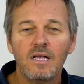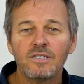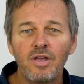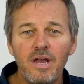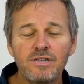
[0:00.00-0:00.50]

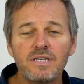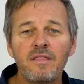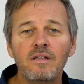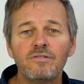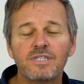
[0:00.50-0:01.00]
So here's
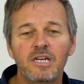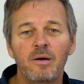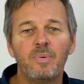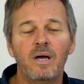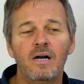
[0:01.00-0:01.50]
another little
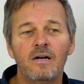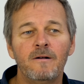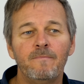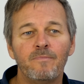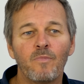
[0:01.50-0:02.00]
tip
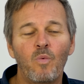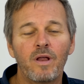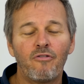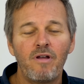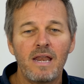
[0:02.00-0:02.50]

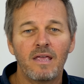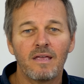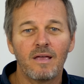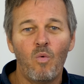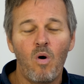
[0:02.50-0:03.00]
when
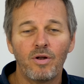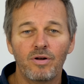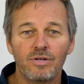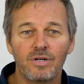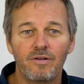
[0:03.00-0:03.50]
creating
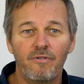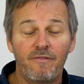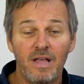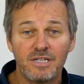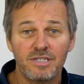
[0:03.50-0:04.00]
water
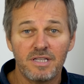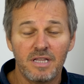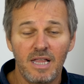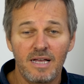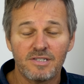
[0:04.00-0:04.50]
reflections in
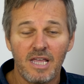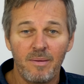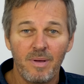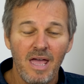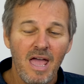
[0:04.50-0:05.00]
the
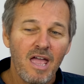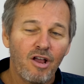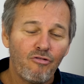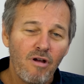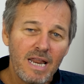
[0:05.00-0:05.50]
landscape.
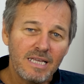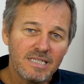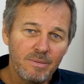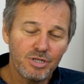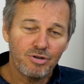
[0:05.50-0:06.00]
Creating
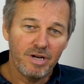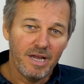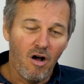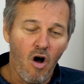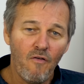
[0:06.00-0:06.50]

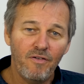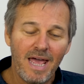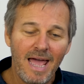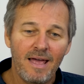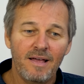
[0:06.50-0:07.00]
symmetry
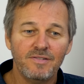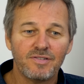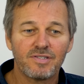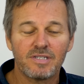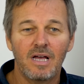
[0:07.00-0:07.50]
often
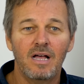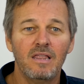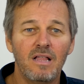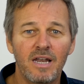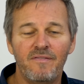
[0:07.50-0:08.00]
adds a
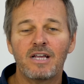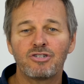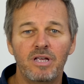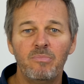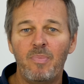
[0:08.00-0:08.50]
lot of
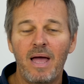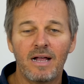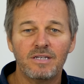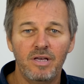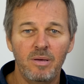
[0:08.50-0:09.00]
extra
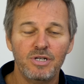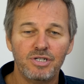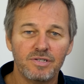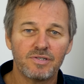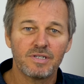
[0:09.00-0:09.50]
impact to
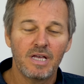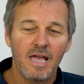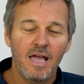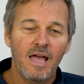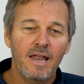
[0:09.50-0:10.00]
images.
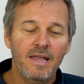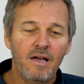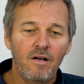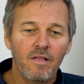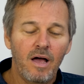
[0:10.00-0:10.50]

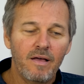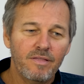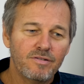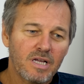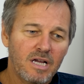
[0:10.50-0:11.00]
Now,
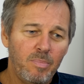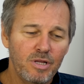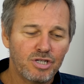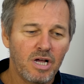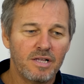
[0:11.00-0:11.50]
there's a
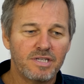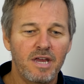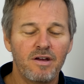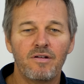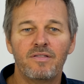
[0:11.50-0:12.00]
couple of shots
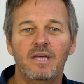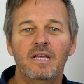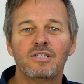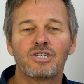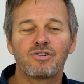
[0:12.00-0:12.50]
here that
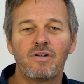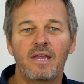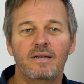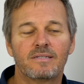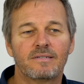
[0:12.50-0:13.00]

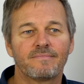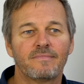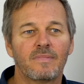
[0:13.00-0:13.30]
illustrate